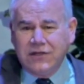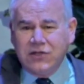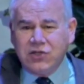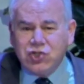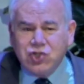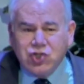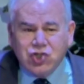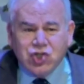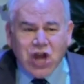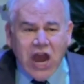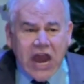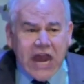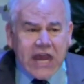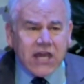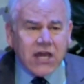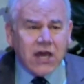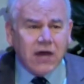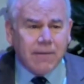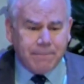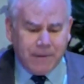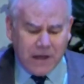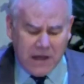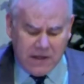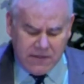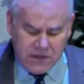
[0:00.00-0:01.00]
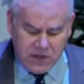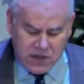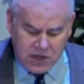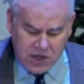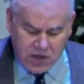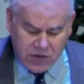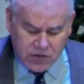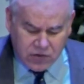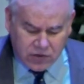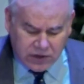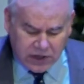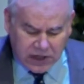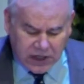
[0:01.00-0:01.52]
Jacob, on the
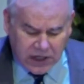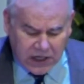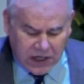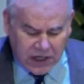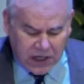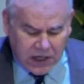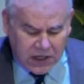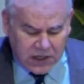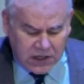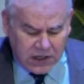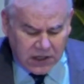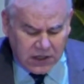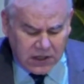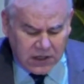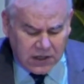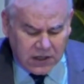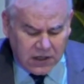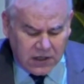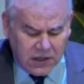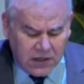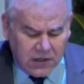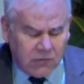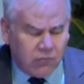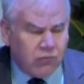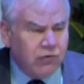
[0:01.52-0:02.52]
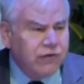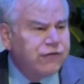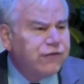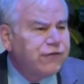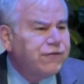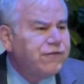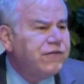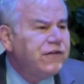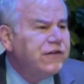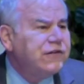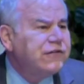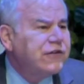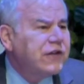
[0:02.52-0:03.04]
other hand, was
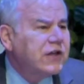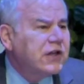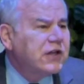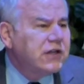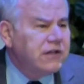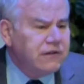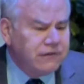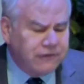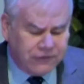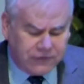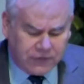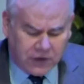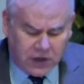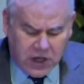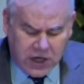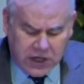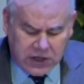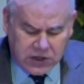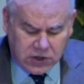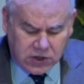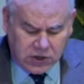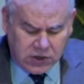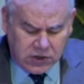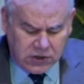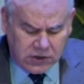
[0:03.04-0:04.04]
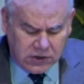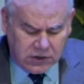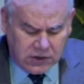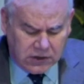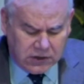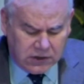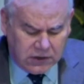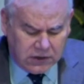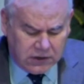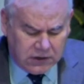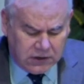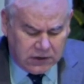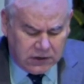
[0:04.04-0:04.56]
physically slighter
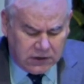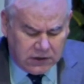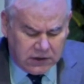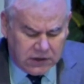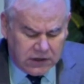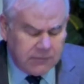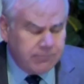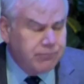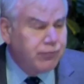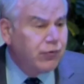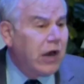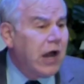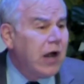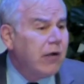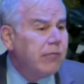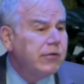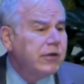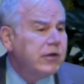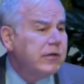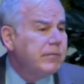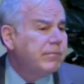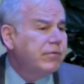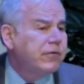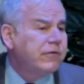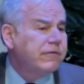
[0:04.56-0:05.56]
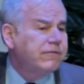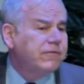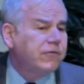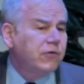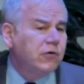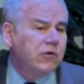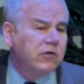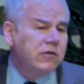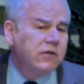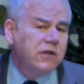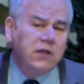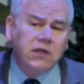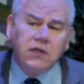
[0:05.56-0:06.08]
and probably
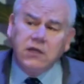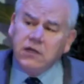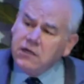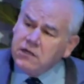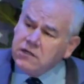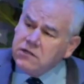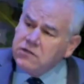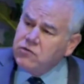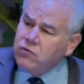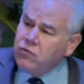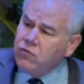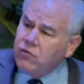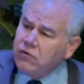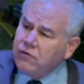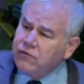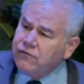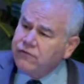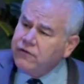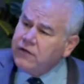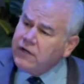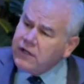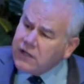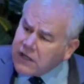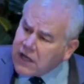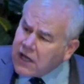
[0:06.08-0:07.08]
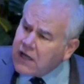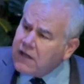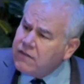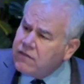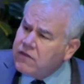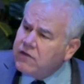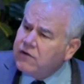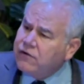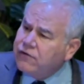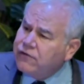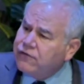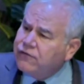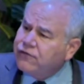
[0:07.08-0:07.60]
preferred the indoors. And again,
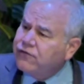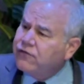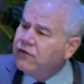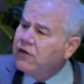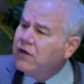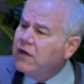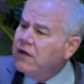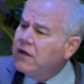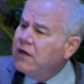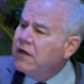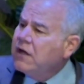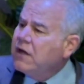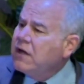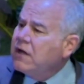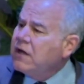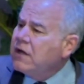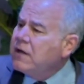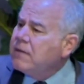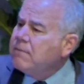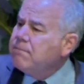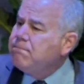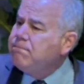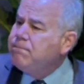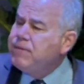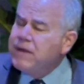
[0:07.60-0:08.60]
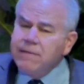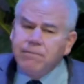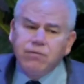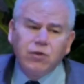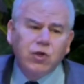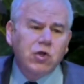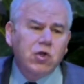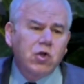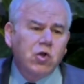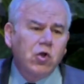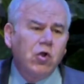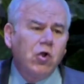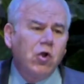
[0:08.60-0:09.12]
there's
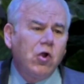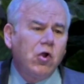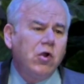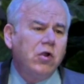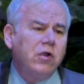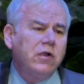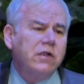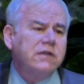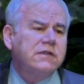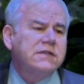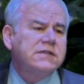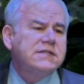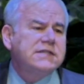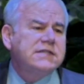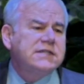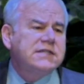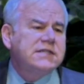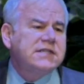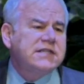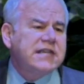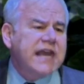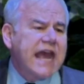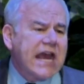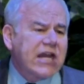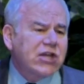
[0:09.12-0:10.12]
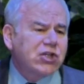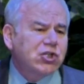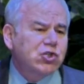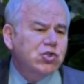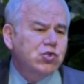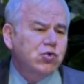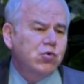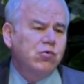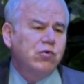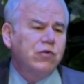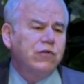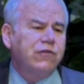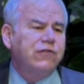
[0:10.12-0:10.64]
biblical
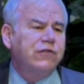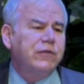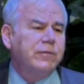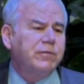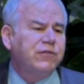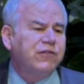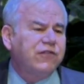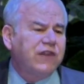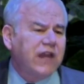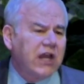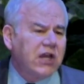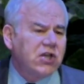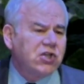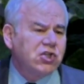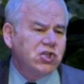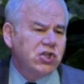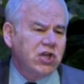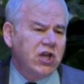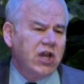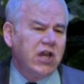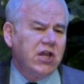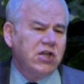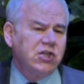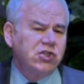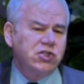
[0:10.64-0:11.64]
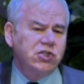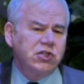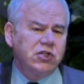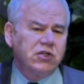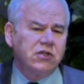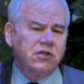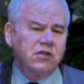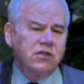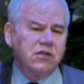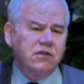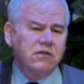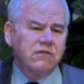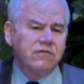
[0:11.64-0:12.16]
textual substantiation
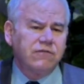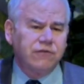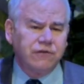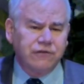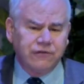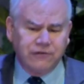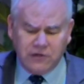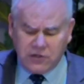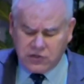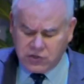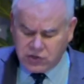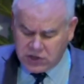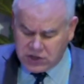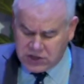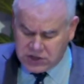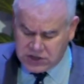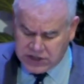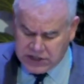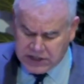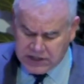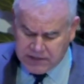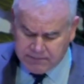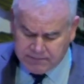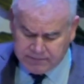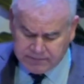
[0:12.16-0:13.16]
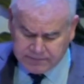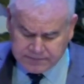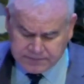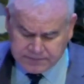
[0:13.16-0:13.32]
for such a claim.